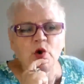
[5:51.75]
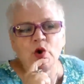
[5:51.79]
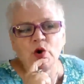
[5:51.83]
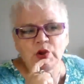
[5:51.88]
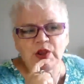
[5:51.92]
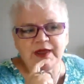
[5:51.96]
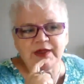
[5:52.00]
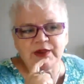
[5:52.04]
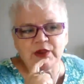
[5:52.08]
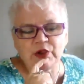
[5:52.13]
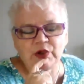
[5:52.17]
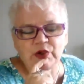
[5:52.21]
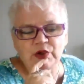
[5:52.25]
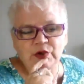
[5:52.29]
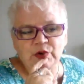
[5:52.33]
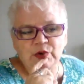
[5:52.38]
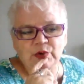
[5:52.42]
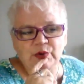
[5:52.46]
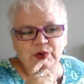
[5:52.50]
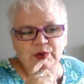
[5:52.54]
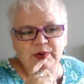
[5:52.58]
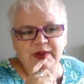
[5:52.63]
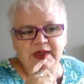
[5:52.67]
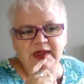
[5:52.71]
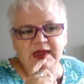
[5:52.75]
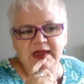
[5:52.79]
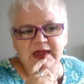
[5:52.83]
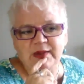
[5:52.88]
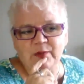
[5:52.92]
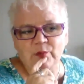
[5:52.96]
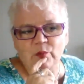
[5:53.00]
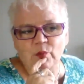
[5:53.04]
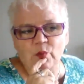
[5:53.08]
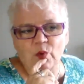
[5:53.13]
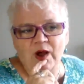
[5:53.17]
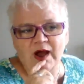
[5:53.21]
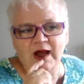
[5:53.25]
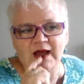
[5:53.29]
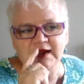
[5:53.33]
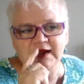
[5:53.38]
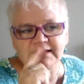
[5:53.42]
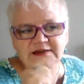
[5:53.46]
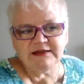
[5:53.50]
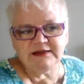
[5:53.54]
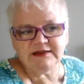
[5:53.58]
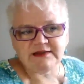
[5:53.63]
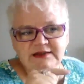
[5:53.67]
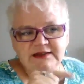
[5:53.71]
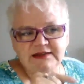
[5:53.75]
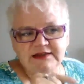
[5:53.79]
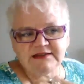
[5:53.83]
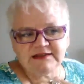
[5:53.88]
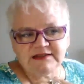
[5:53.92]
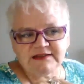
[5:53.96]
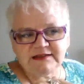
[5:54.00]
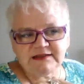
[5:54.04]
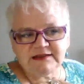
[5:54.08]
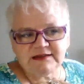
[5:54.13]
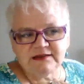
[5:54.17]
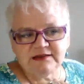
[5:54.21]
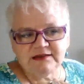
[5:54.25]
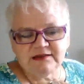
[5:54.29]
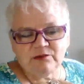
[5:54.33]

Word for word: Like, okay, why did this?